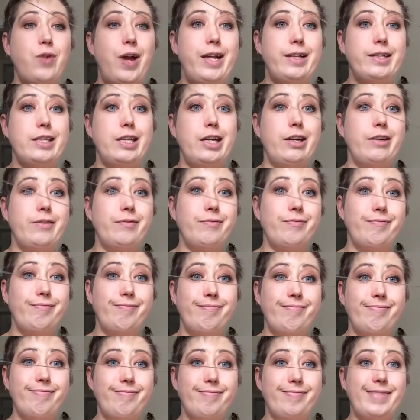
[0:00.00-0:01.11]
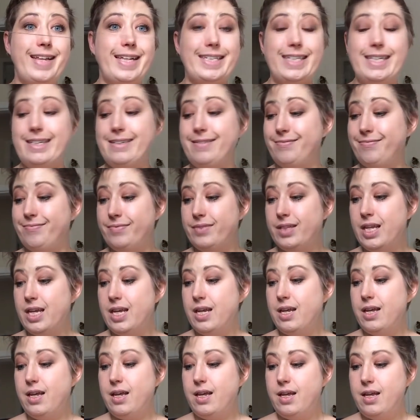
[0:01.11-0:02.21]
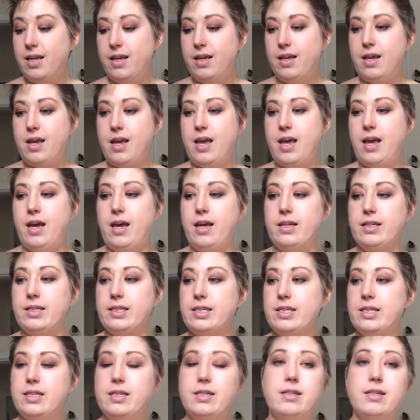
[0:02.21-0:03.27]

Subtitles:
strands here. That's it. And